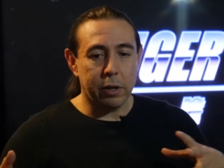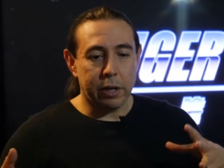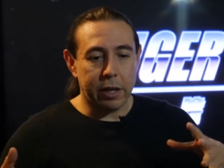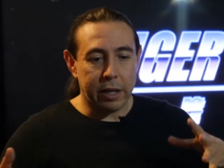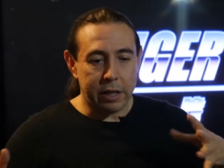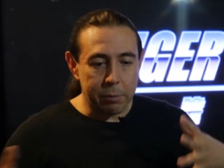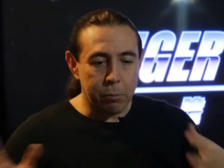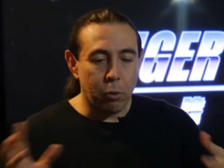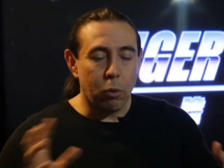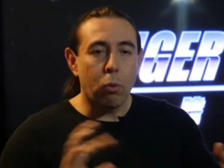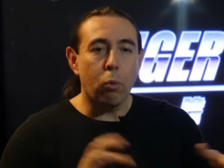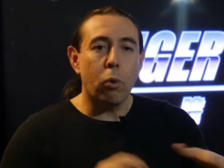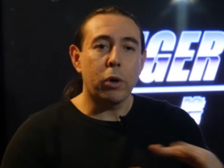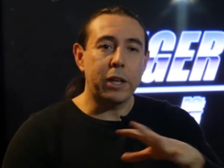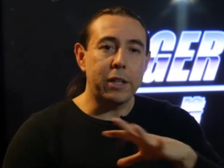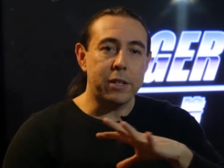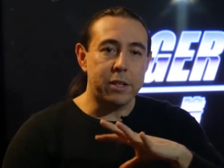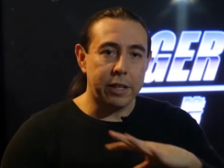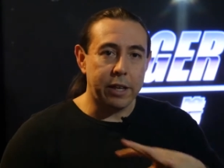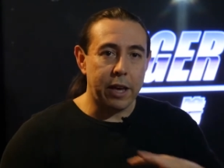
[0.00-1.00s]
get them all
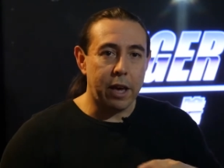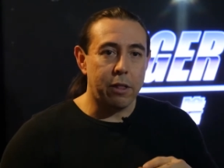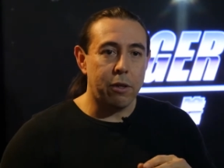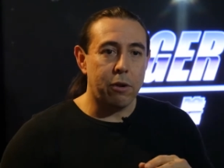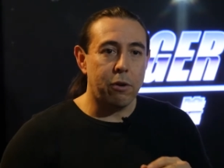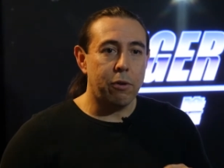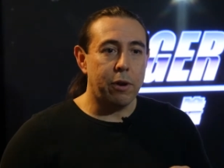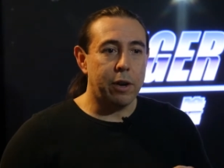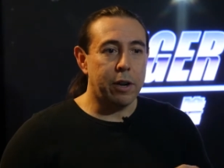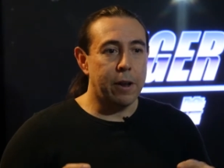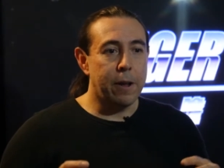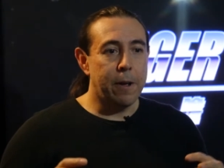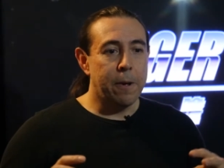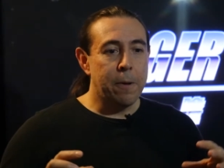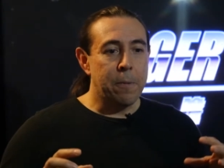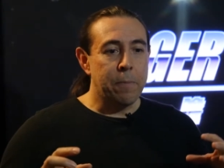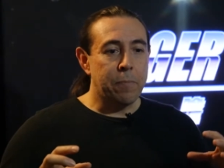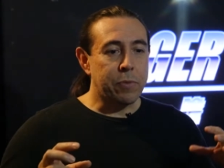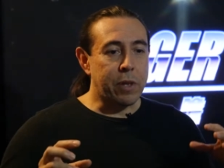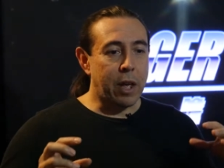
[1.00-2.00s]
working together and
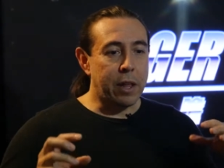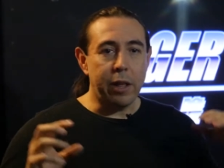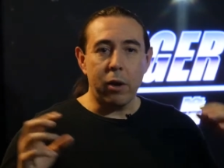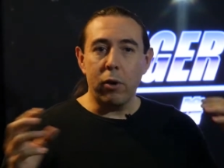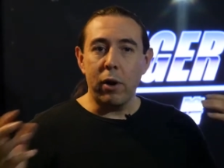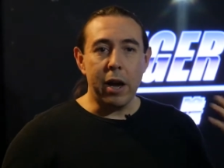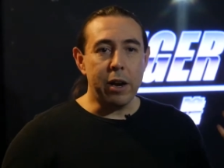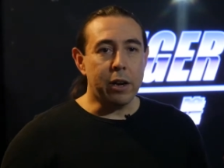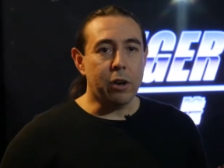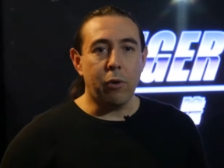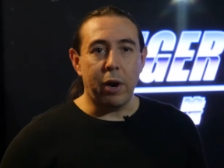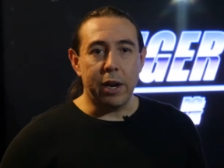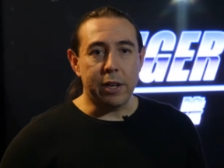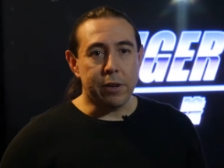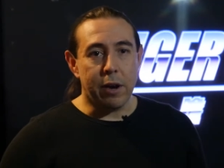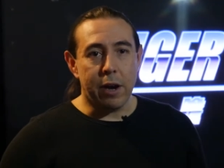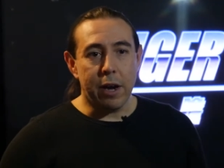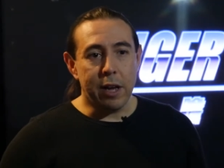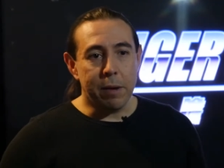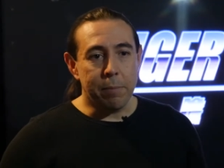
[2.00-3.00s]
they all had a great
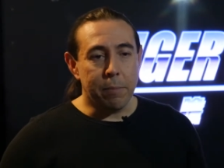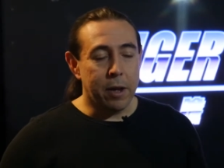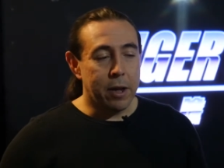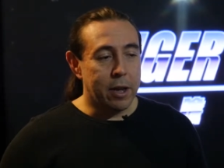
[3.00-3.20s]
time.